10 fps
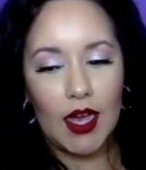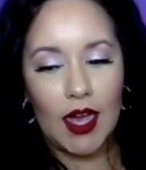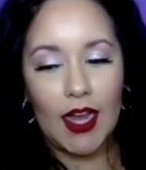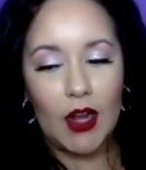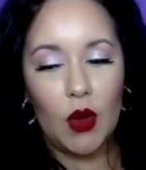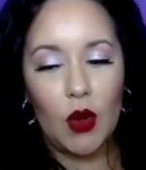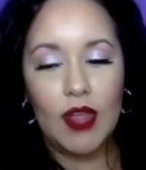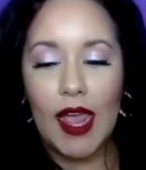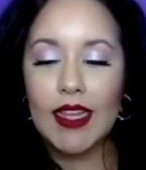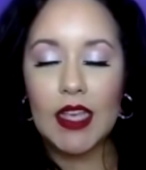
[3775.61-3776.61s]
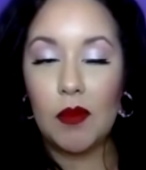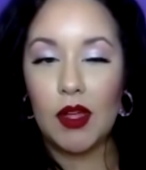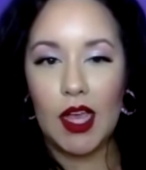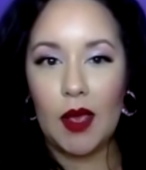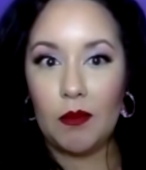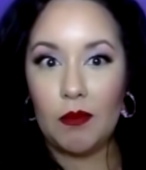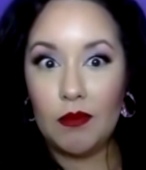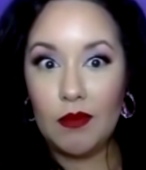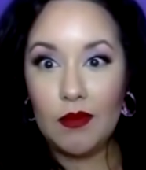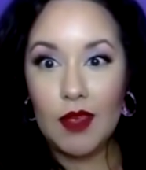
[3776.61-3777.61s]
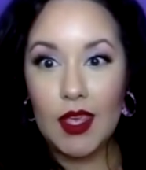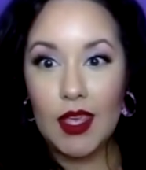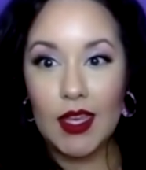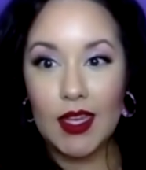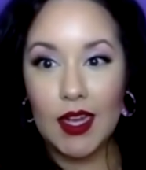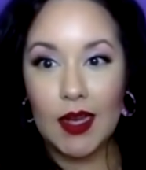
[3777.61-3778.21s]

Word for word: I don't hold any MLM in